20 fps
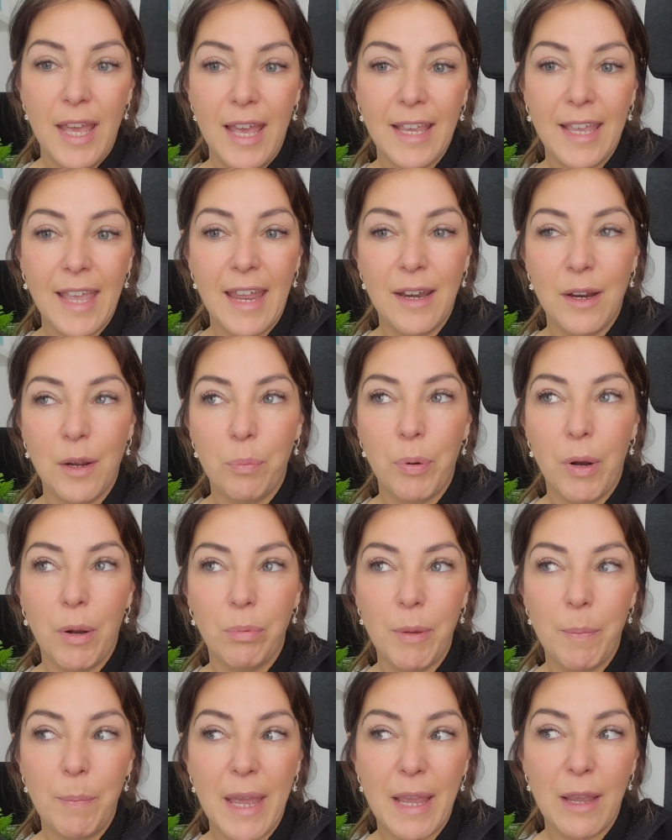Again, I'd
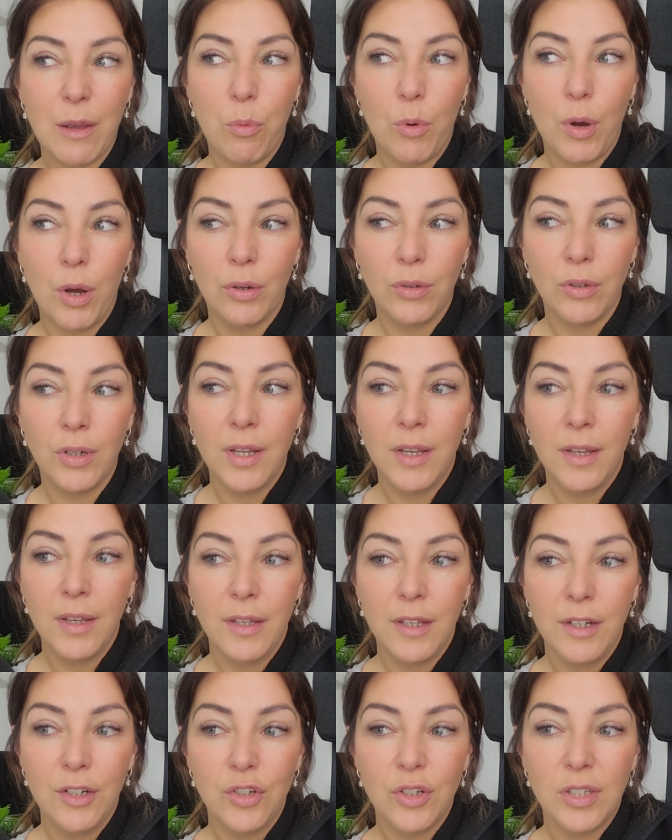probably pick one
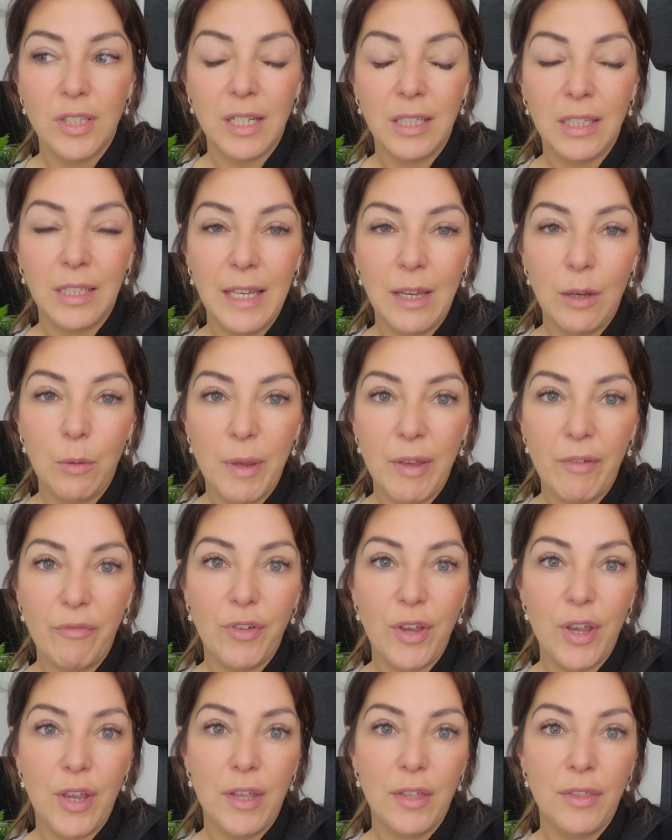just a little bit
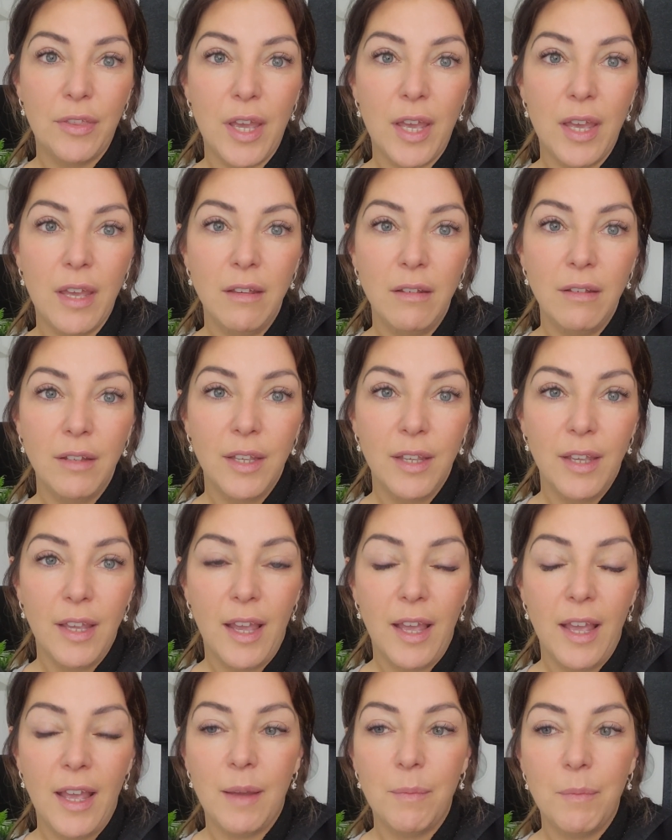further
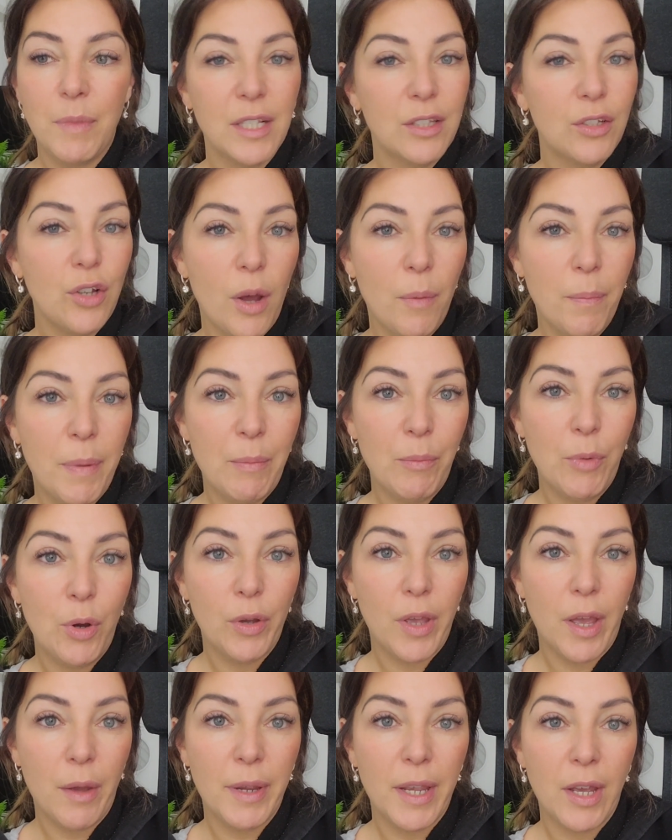that's got a bit
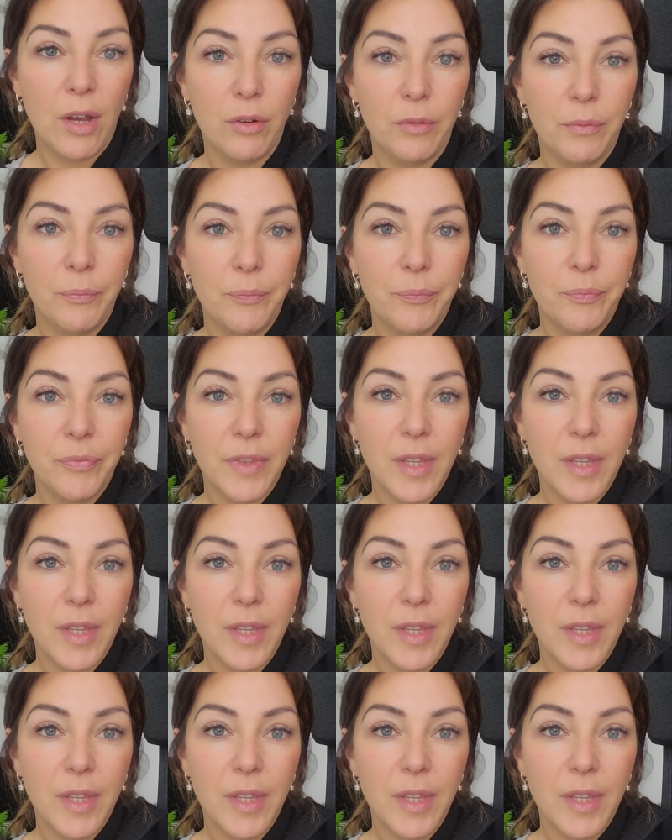more going on.